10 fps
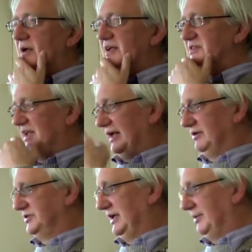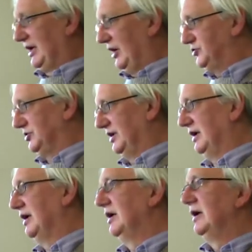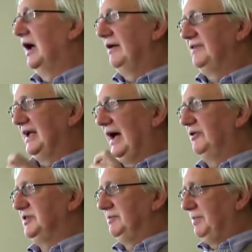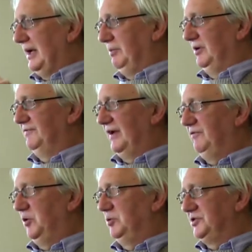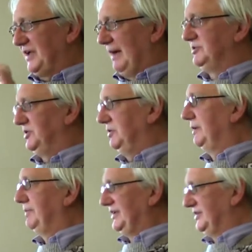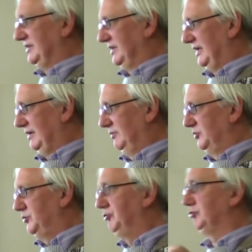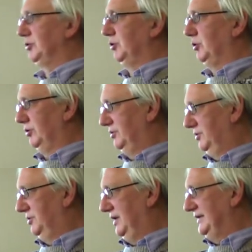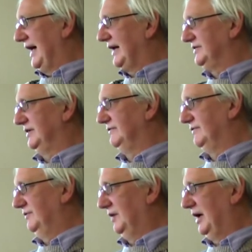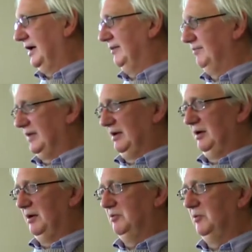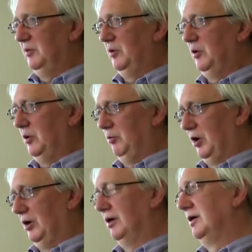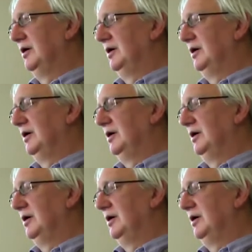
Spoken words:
his legal team occasionally, and they allowed in people they viewed as absolutely politically neutral or inactive, who were